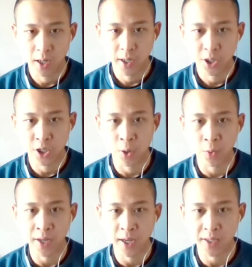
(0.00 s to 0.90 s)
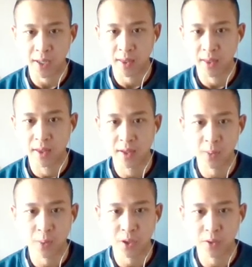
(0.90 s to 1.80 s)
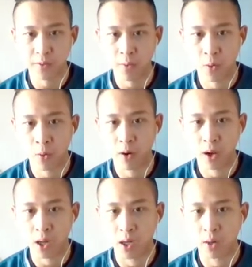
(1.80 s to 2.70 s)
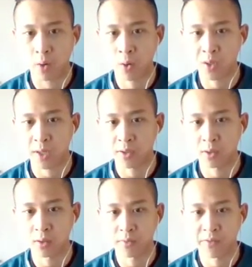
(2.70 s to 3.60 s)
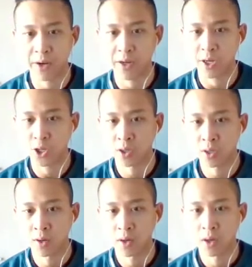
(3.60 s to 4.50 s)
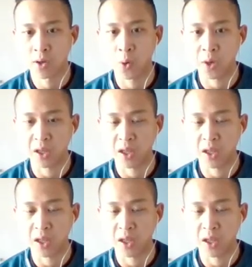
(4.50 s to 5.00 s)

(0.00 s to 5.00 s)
She only has like this much horizontal variation going